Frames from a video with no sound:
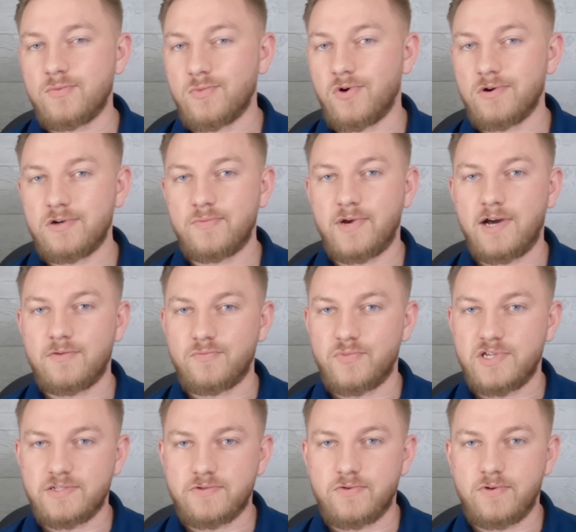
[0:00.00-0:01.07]
more about
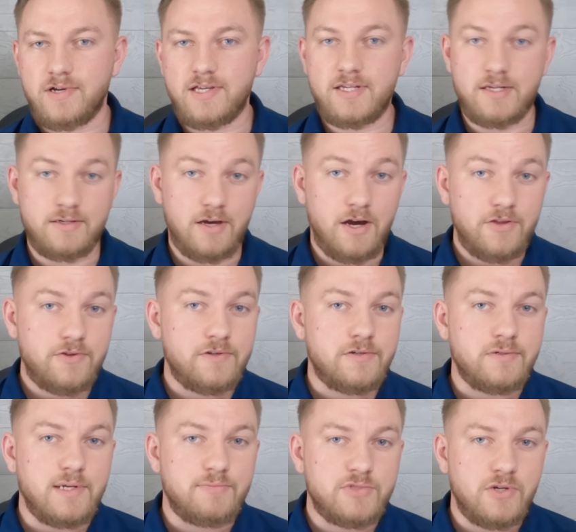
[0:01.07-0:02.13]
Bitcoin and other
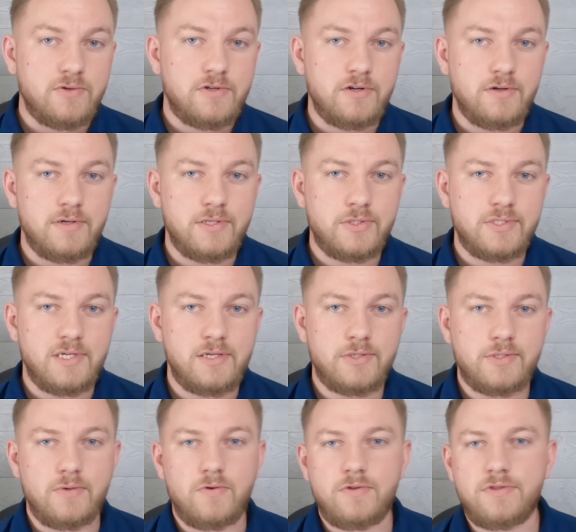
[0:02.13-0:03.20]

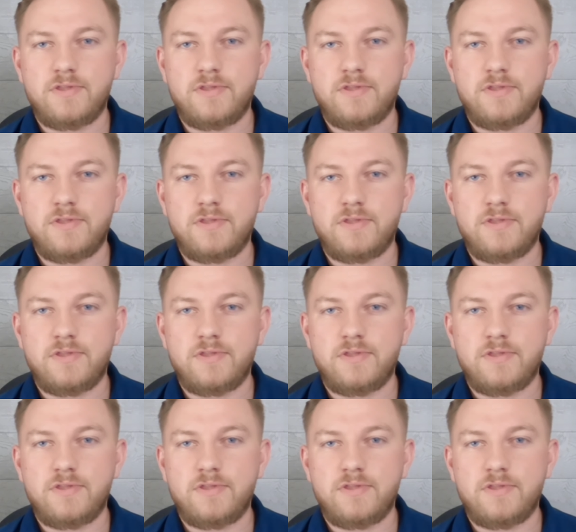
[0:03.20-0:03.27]
cryptocurrencies,